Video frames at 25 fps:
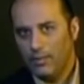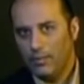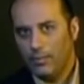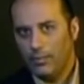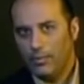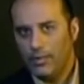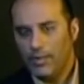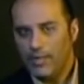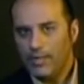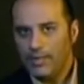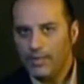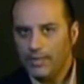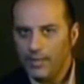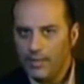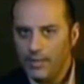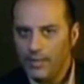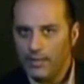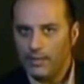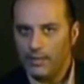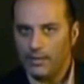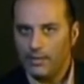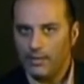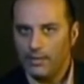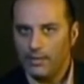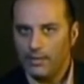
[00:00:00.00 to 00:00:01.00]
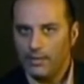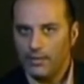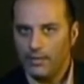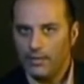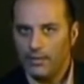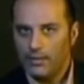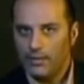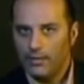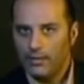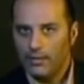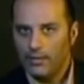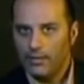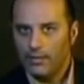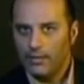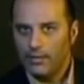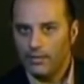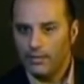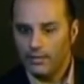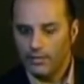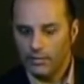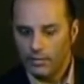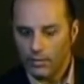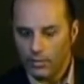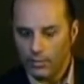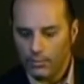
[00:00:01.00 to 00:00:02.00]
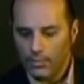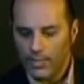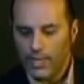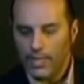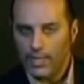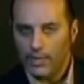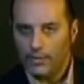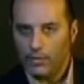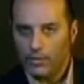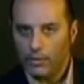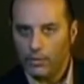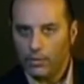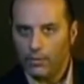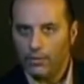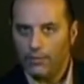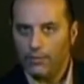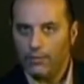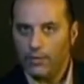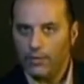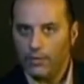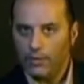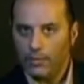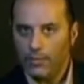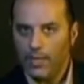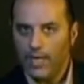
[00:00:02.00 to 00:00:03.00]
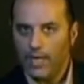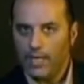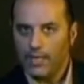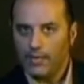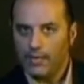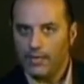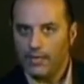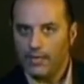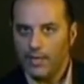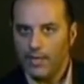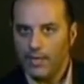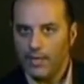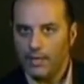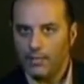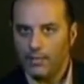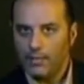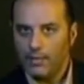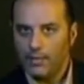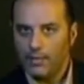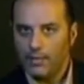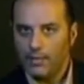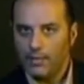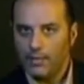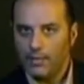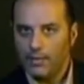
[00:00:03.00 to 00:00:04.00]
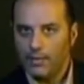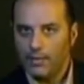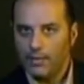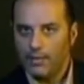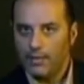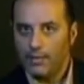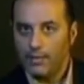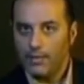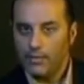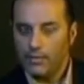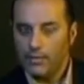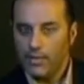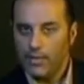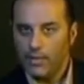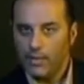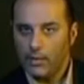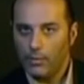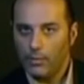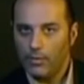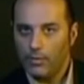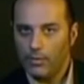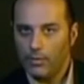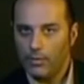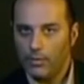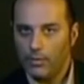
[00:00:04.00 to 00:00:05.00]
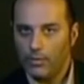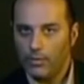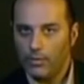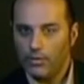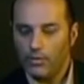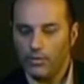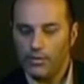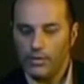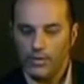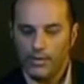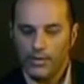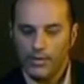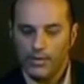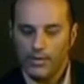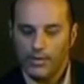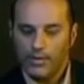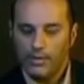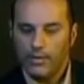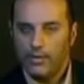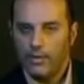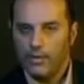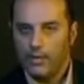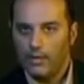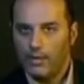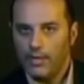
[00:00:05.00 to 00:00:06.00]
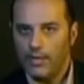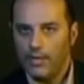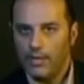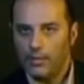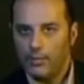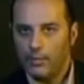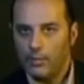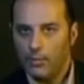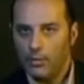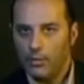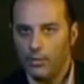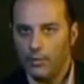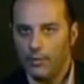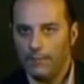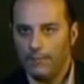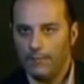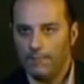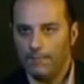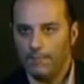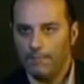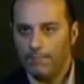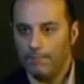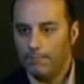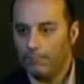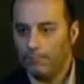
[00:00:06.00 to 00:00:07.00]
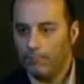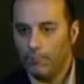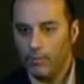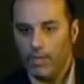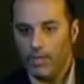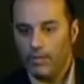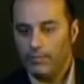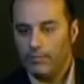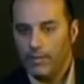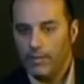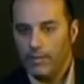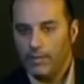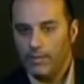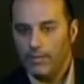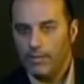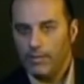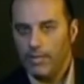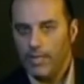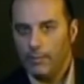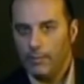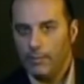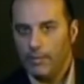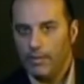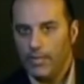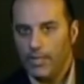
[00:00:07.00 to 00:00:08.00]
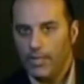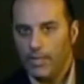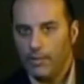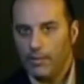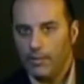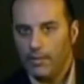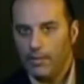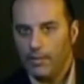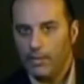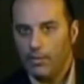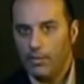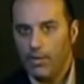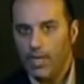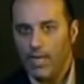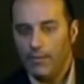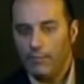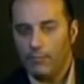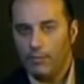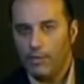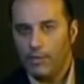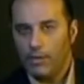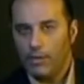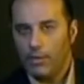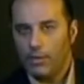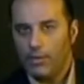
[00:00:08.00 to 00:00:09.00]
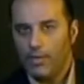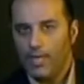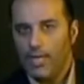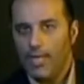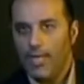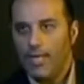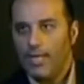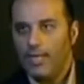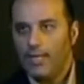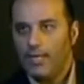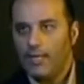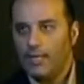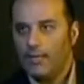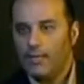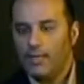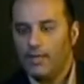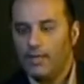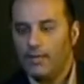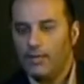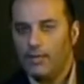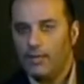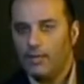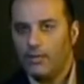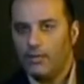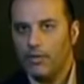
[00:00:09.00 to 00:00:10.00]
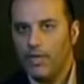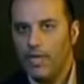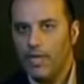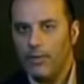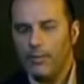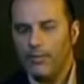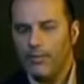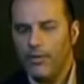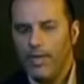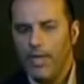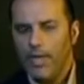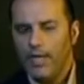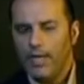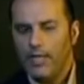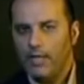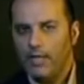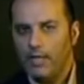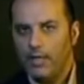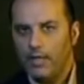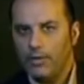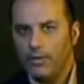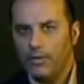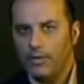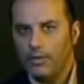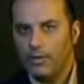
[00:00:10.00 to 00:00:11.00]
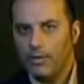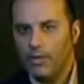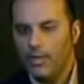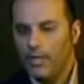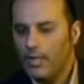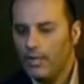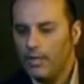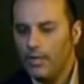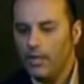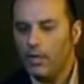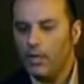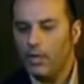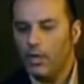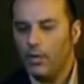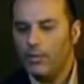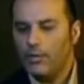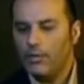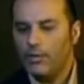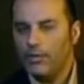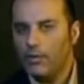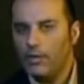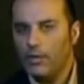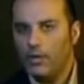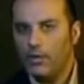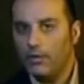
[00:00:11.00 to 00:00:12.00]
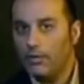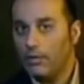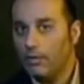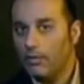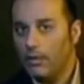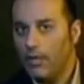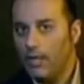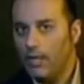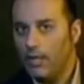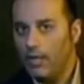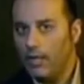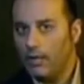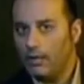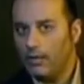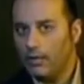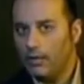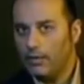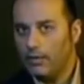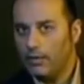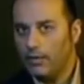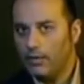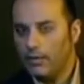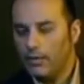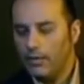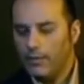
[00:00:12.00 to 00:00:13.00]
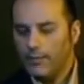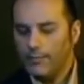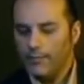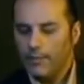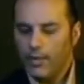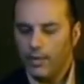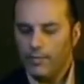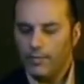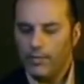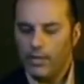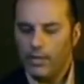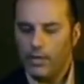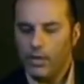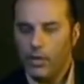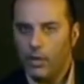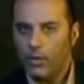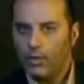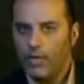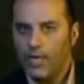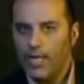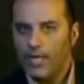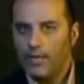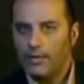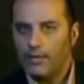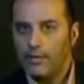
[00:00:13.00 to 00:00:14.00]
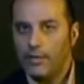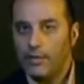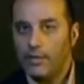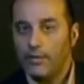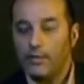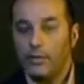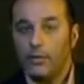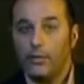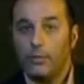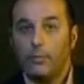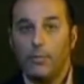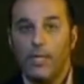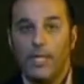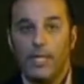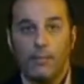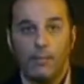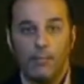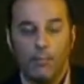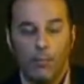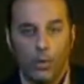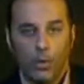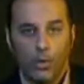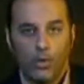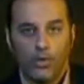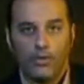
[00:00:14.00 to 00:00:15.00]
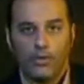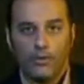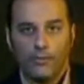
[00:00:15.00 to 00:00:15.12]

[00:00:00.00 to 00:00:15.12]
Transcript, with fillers: precedes? So, meaning as you go further back in time, the skill with ores gets more. Well, it's the same predicament that you have when you go to any indigenous tribe of any culture. They always talk, do they not, of their own ancestors being more